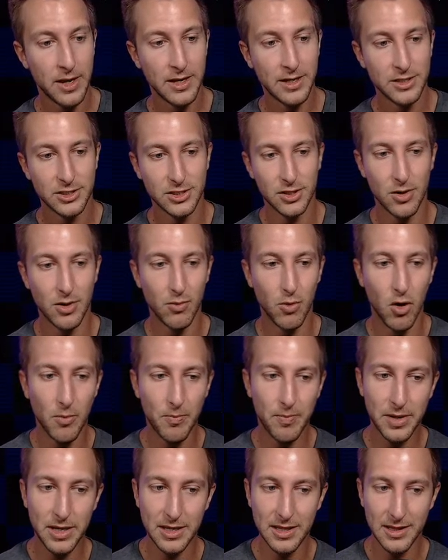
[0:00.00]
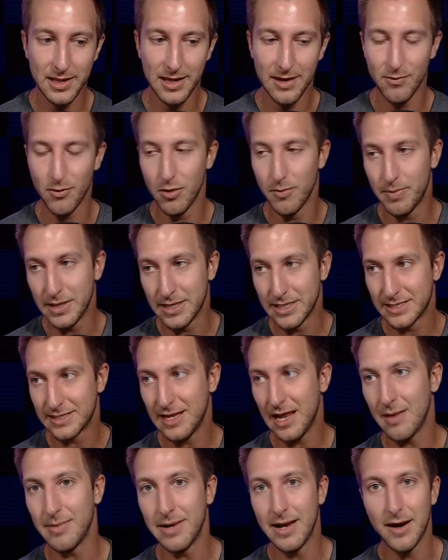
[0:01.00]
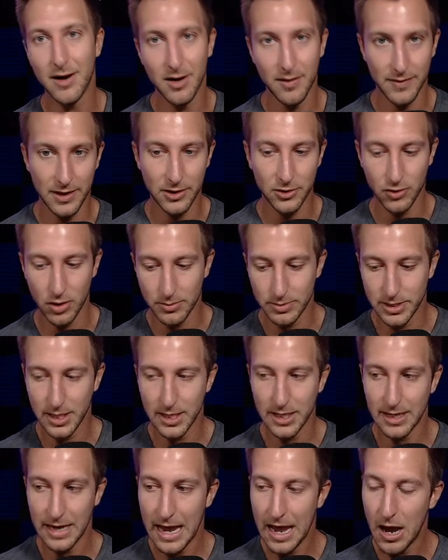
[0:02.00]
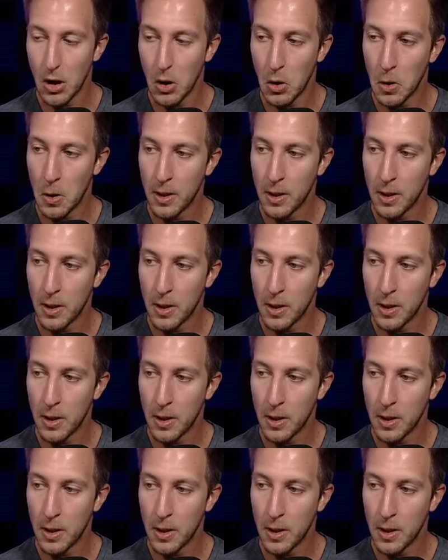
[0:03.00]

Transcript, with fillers: So it won't be the same narrative that Trump's getting now.